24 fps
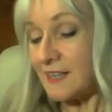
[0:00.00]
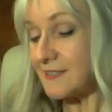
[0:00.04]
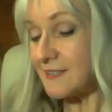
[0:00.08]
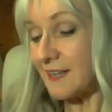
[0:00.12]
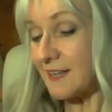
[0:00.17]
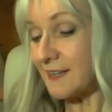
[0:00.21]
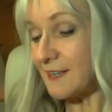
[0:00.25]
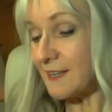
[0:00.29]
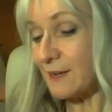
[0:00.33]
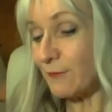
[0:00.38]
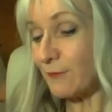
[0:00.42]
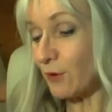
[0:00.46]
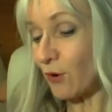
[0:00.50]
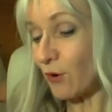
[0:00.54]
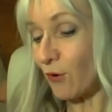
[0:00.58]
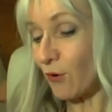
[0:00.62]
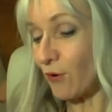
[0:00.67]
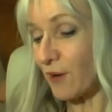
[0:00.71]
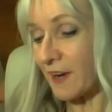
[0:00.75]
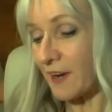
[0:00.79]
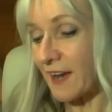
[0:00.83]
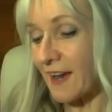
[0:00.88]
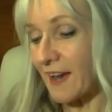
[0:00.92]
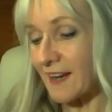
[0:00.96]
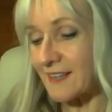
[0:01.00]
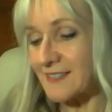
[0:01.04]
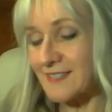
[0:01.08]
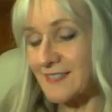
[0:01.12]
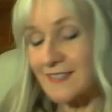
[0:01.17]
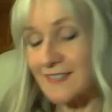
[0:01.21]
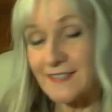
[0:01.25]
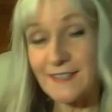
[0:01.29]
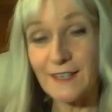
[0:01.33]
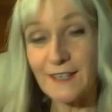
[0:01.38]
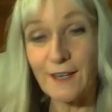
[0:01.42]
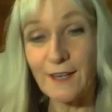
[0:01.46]
He didn't have a Cork
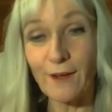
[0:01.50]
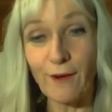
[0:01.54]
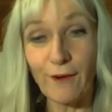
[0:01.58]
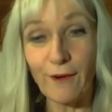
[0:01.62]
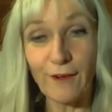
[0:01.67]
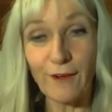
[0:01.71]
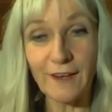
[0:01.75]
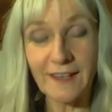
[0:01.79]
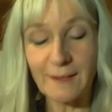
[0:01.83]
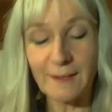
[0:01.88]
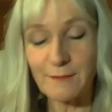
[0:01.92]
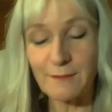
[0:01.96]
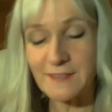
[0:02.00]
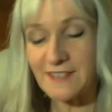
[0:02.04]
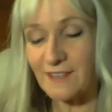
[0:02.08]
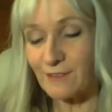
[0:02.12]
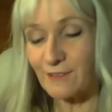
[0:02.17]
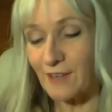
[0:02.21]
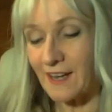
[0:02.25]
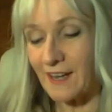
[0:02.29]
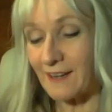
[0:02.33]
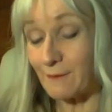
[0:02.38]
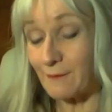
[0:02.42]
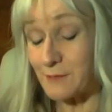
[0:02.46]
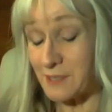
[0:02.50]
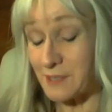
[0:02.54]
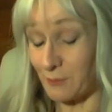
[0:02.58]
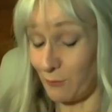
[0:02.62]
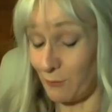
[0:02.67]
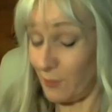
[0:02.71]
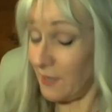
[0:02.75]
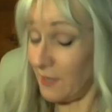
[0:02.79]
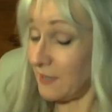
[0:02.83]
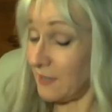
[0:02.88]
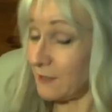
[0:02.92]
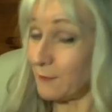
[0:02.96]
accent at all. He was great. He was a
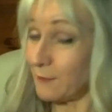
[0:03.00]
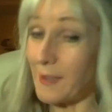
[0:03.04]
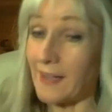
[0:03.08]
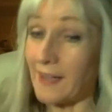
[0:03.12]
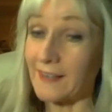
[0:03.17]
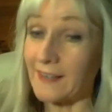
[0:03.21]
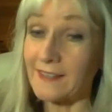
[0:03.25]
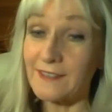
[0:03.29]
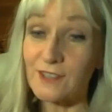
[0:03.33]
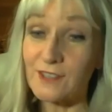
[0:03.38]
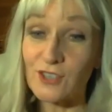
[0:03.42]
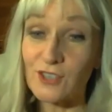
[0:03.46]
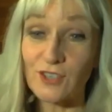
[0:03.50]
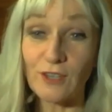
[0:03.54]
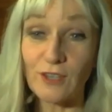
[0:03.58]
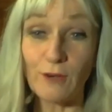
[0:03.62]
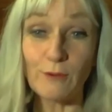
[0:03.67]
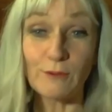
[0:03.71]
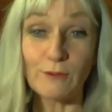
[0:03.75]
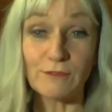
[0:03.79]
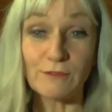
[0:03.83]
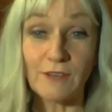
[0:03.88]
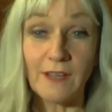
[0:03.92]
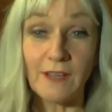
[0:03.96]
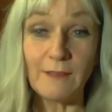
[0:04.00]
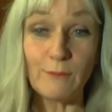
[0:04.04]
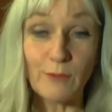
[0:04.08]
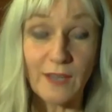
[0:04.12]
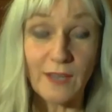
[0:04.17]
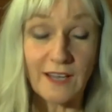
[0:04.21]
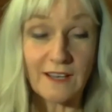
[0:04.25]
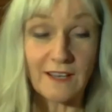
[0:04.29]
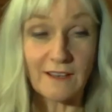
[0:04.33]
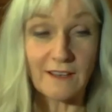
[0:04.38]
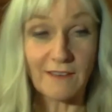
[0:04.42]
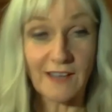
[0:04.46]
Wicklow man in the show. Great
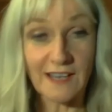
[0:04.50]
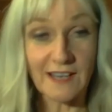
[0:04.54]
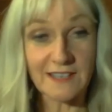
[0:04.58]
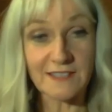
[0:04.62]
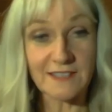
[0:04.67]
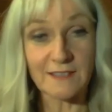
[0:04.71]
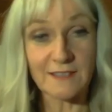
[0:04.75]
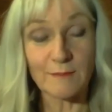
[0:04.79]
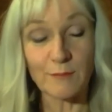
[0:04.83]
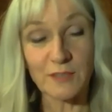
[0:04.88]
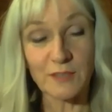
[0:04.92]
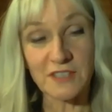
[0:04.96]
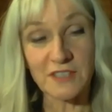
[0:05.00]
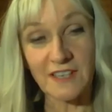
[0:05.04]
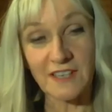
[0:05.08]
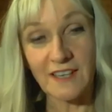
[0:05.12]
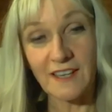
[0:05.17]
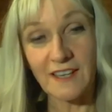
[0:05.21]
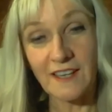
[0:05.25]
Wicklow accent, but